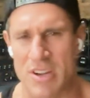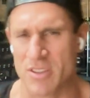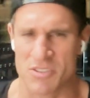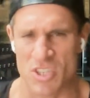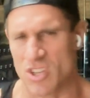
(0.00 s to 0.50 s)
And
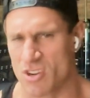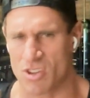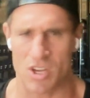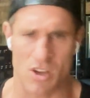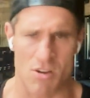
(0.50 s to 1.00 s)
they're sitting there
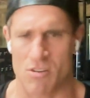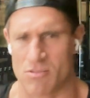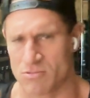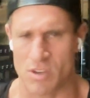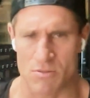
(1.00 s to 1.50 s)
like, oh,
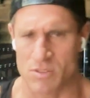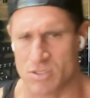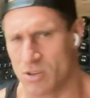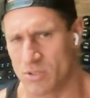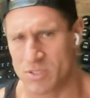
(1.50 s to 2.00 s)

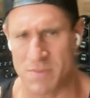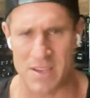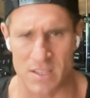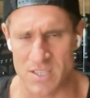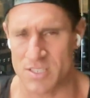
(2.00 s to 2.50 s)
so-and-so is
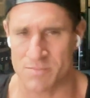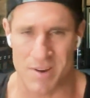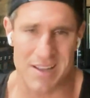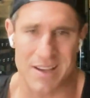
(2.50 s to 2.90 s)
making this money.